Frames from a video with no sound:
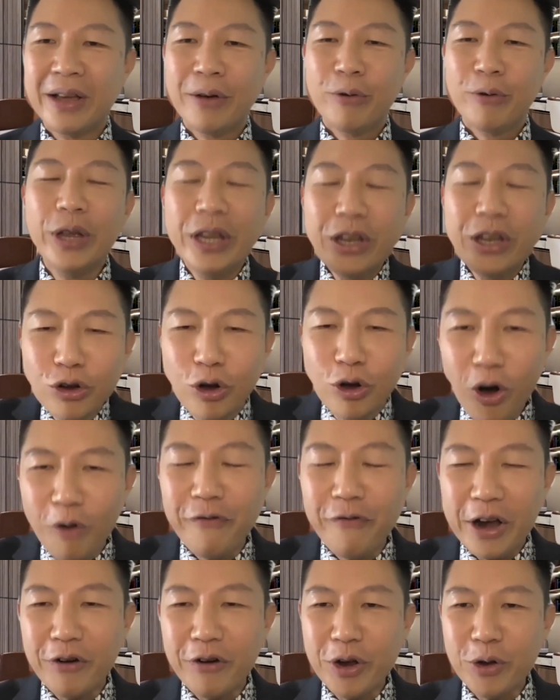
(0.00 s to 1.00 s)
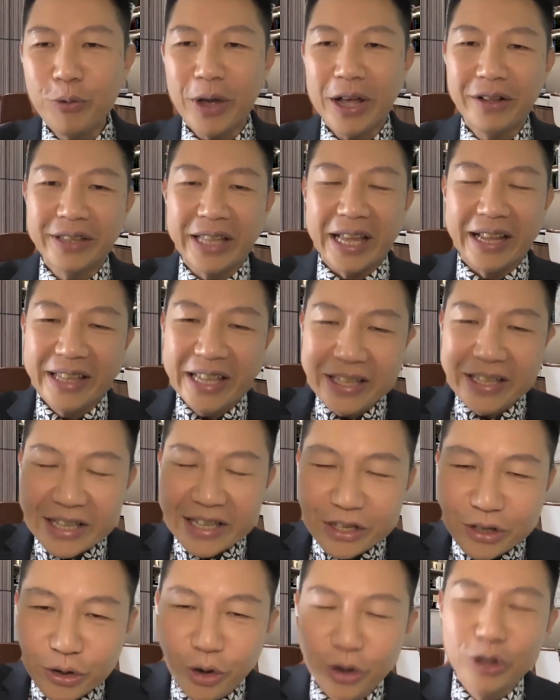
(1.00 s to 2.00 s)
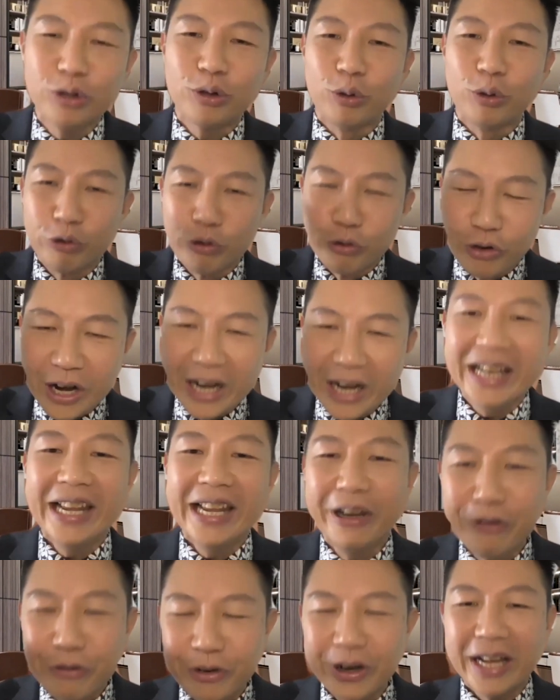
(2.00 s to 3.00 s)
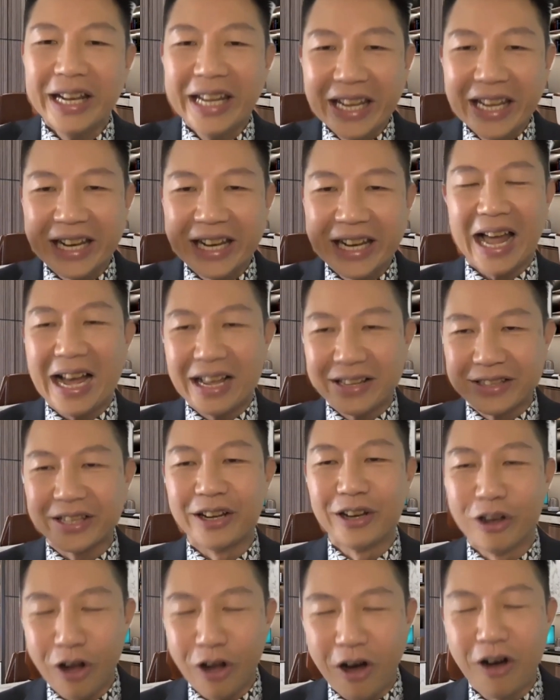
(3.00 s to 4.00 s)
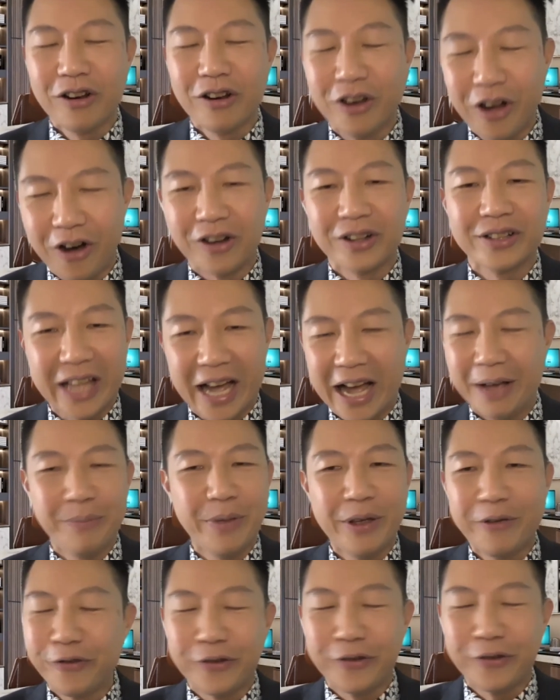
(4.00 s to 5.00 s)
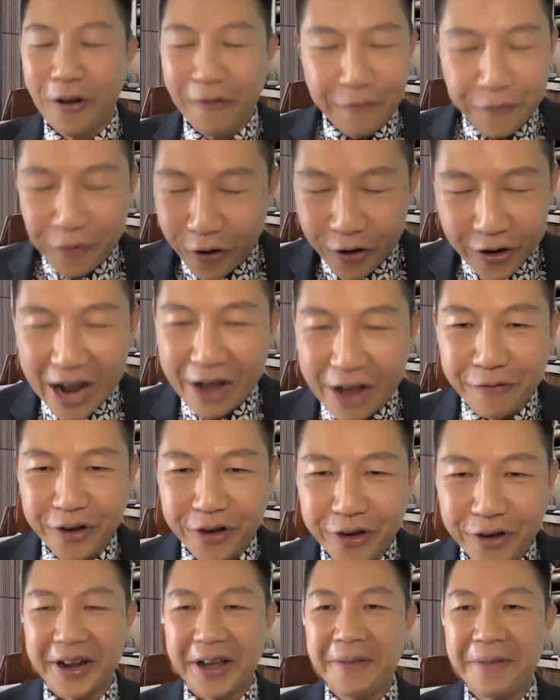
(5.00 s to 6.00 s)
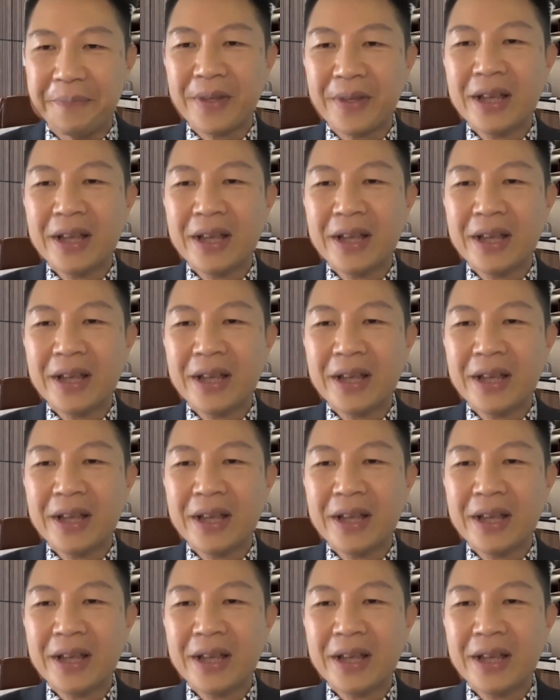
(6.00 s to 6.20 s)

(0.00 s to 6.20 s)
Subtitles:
we know very well that this is going to really, really last a long, long time, if not forever, right?